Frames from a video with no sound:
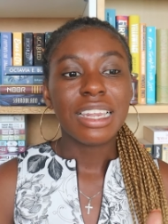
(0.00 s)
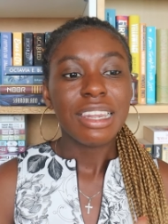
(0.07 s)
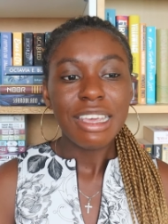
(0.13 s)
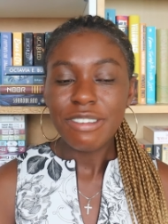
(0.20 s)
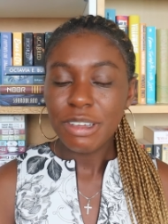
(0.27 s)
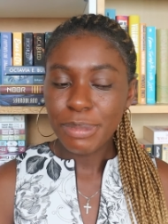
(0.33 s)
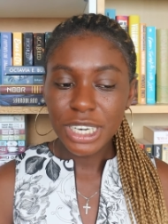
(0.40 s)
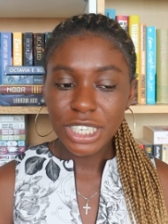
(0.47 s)

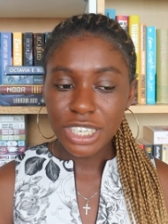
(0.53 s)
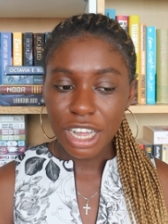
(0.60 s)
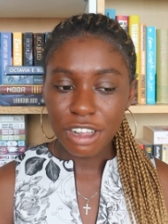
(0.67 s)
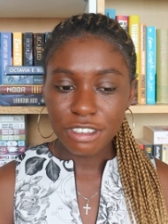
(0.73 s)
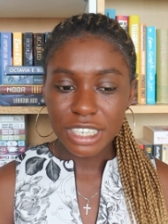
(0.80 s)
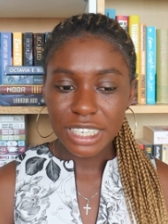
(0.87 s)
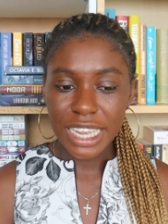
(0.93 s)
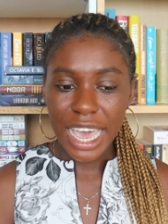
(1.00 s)
leaving my
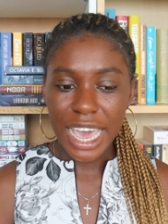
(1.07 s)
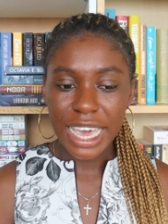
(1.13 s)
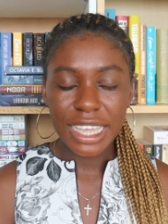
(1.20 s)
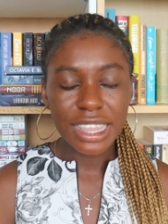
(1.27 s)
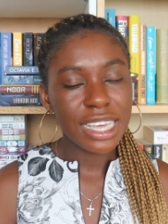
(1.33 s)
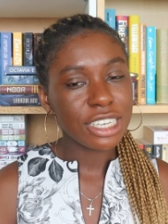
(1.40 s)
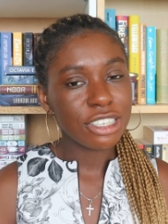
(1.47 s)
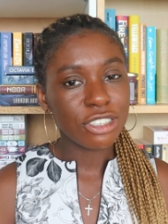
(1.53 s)
shelf
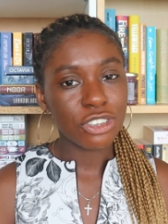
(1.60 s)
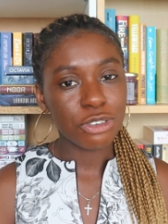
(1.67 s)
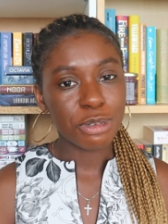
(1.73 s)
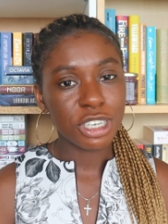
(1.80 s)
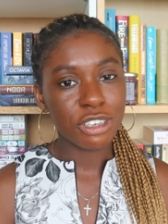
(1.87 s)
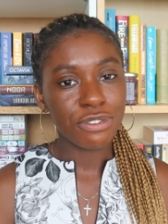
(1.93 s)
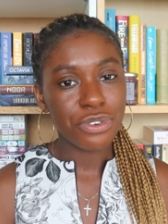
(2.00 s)
today thank you so much